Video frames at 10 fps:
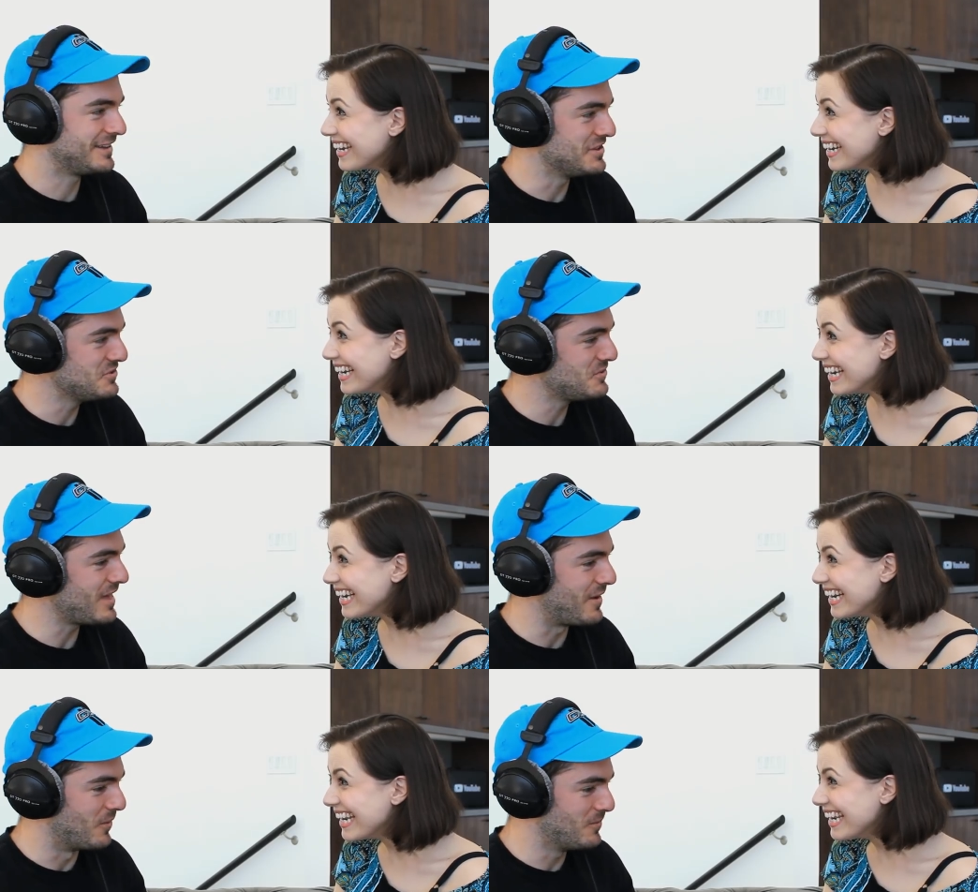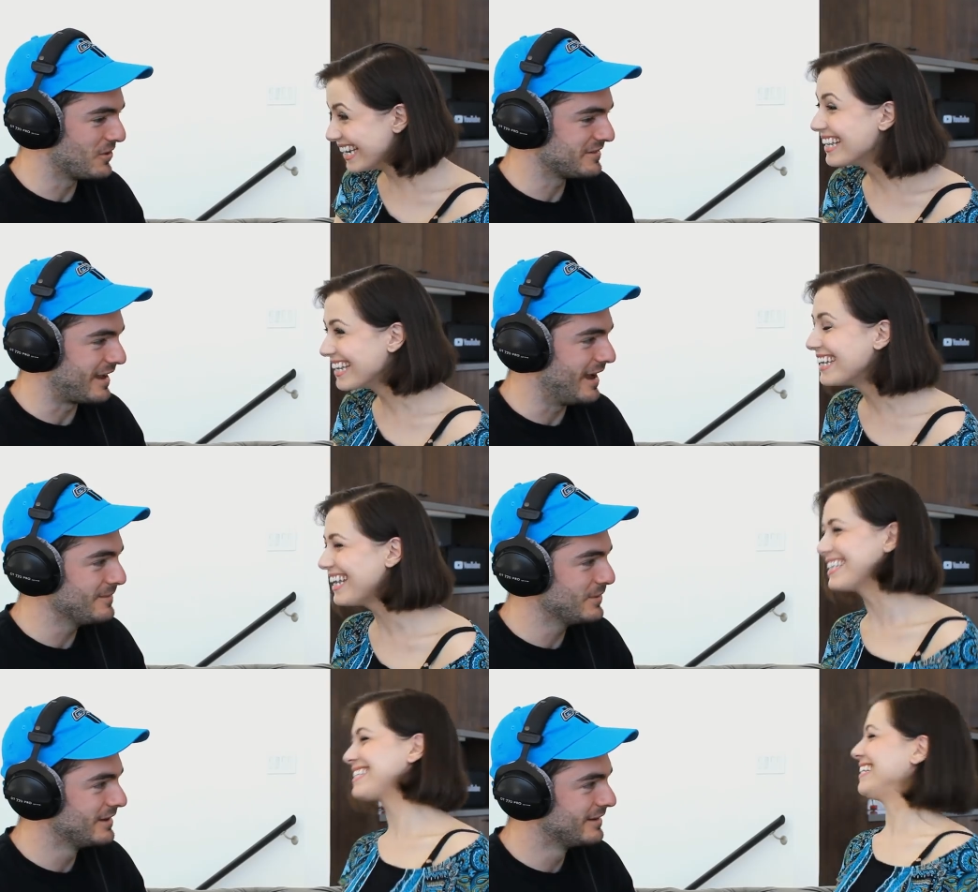Speaker 1: Can you do that one more
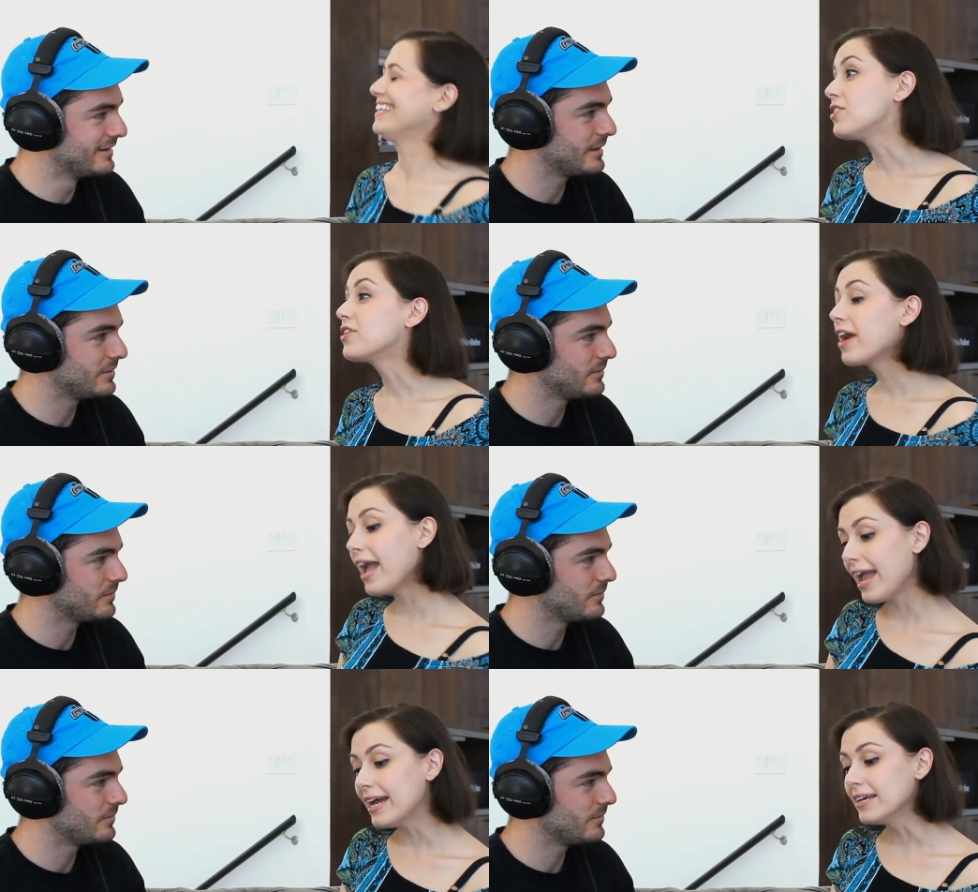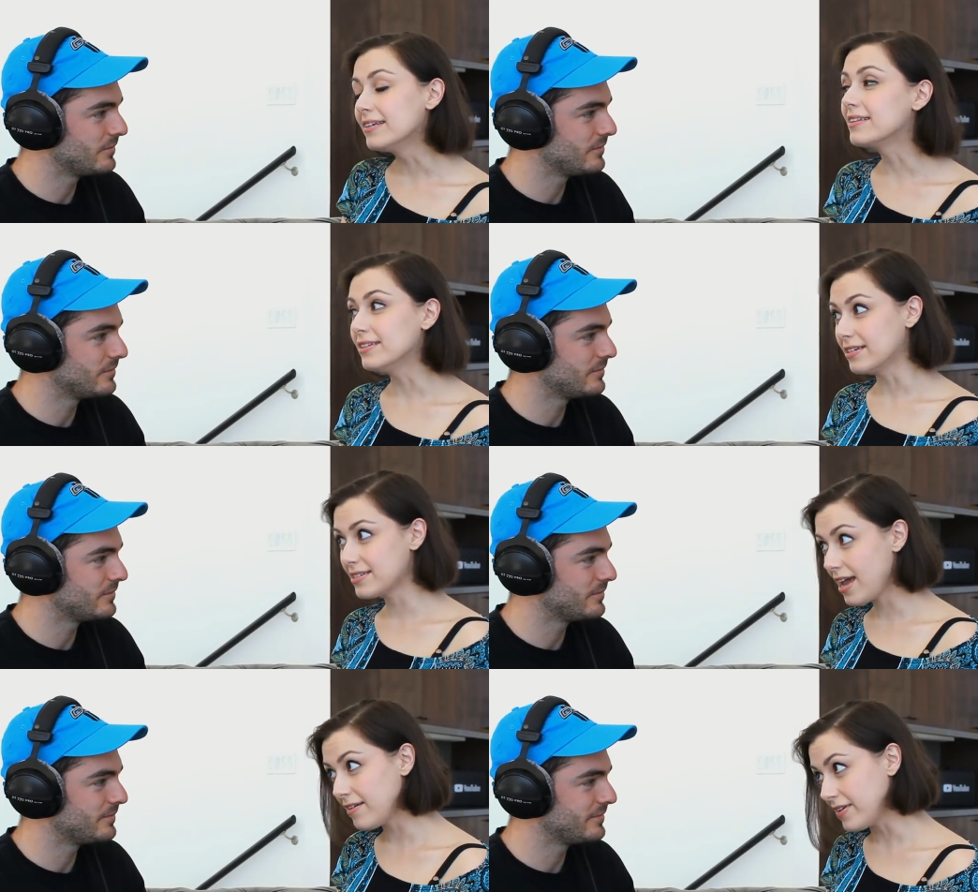time?
Speaker 2: Your hand
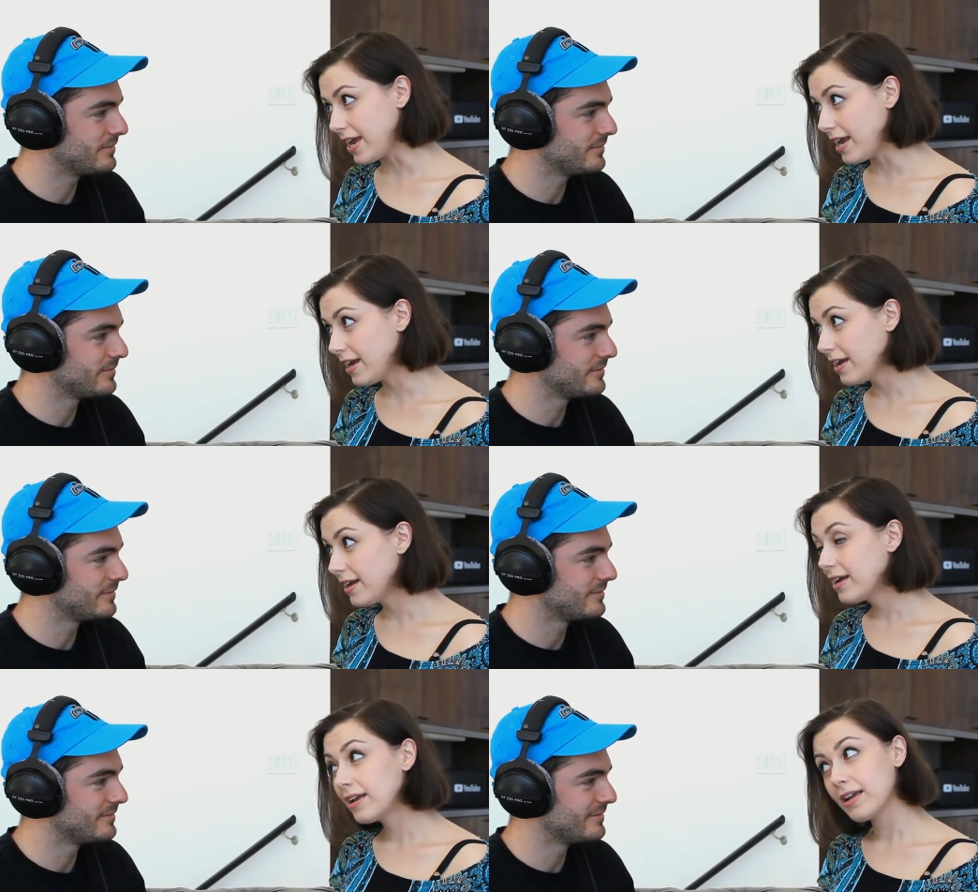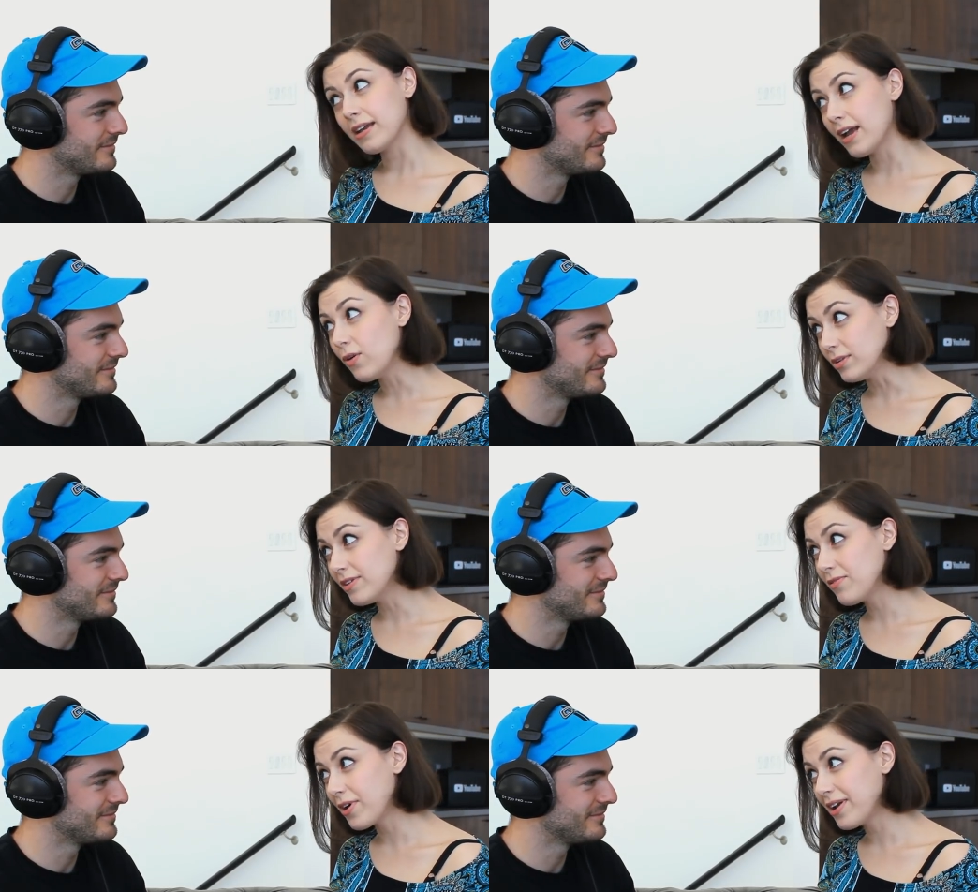looks heavy. Can I hold
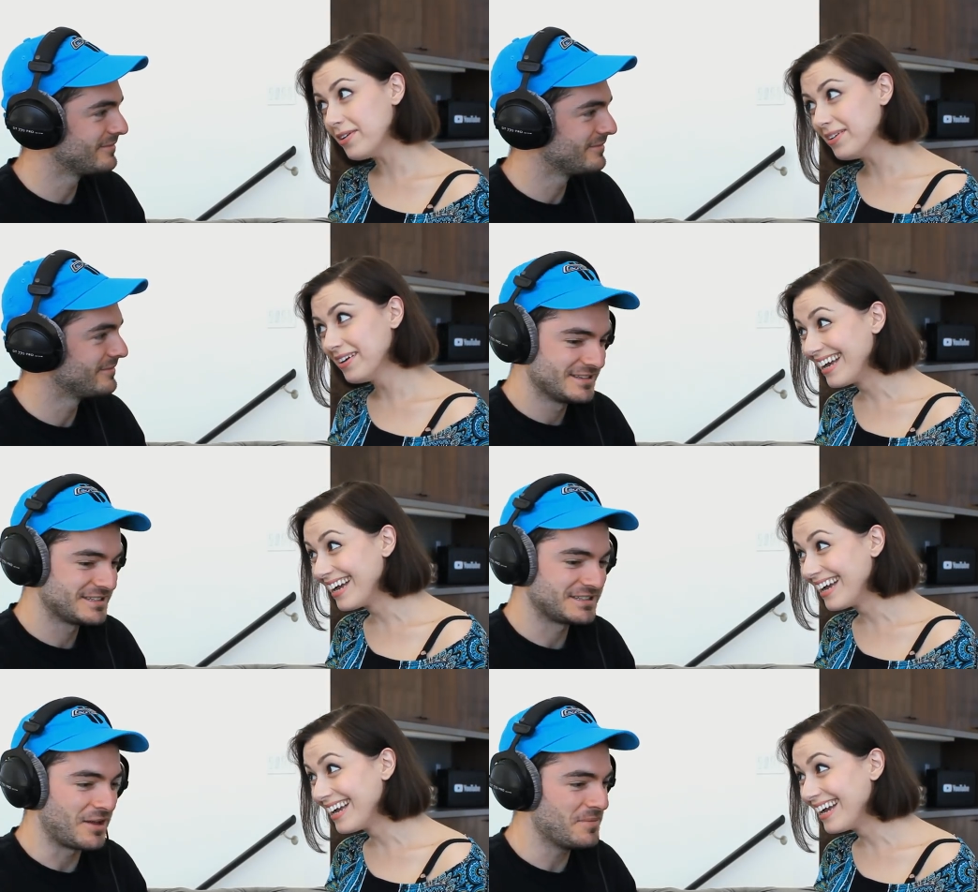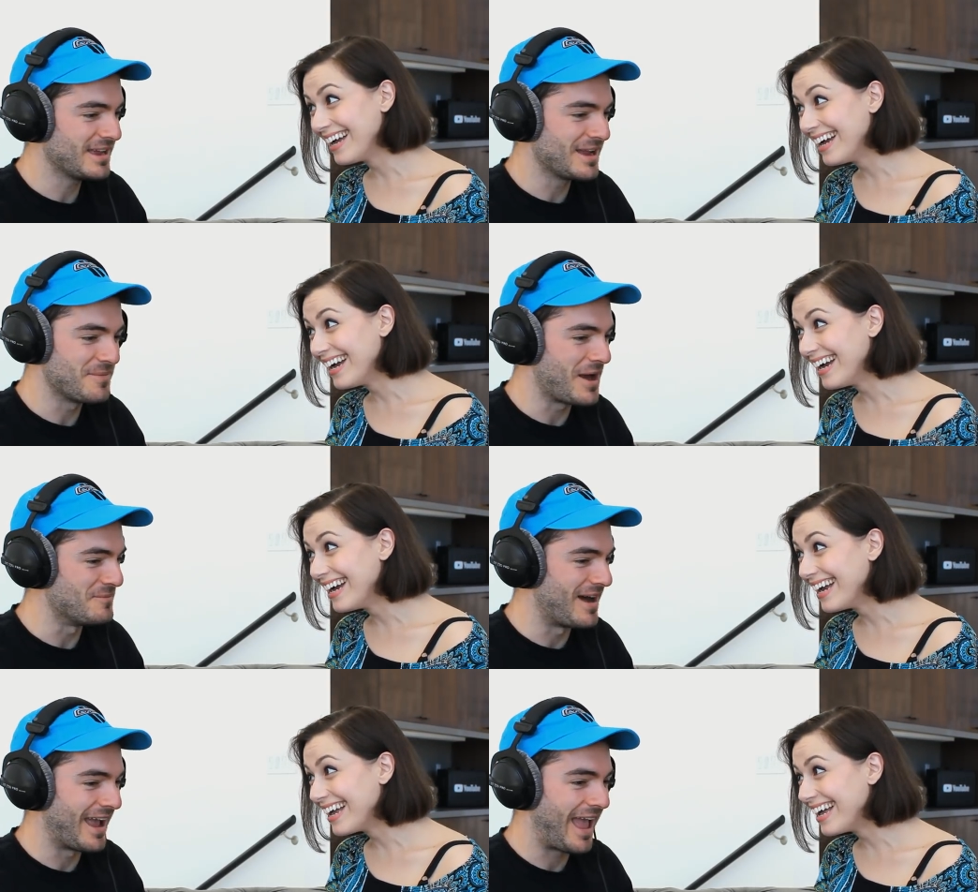it for you?
Speaker 1: Something
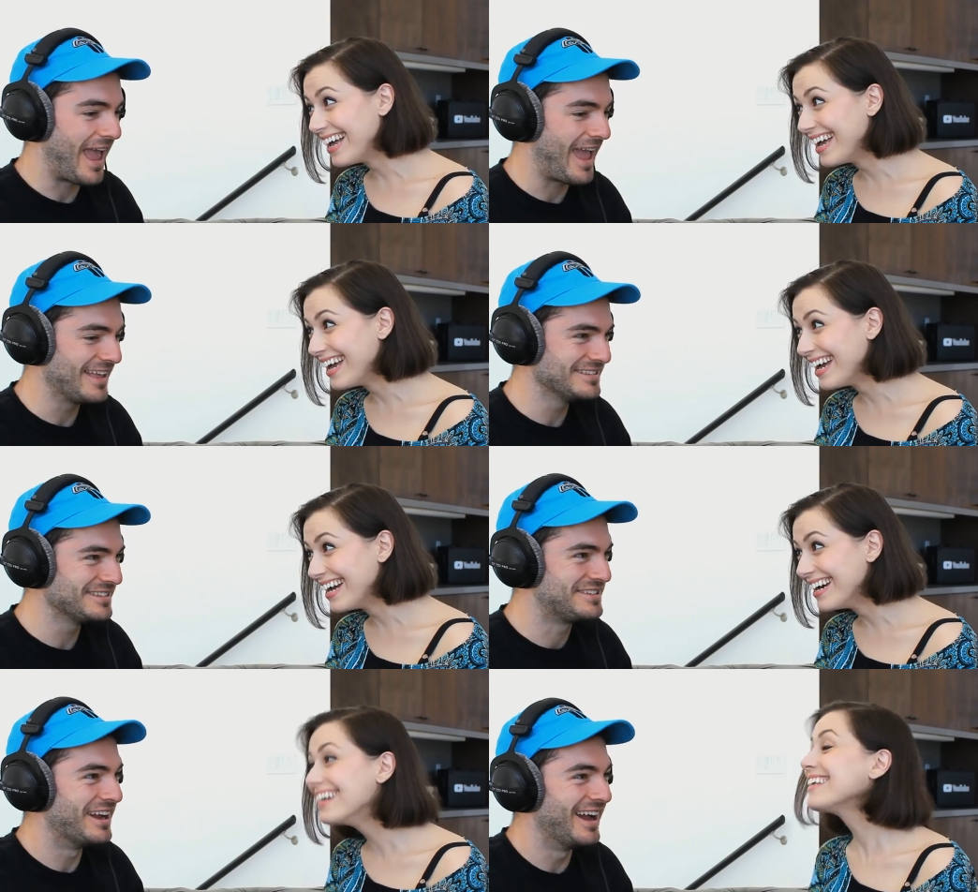about my hands?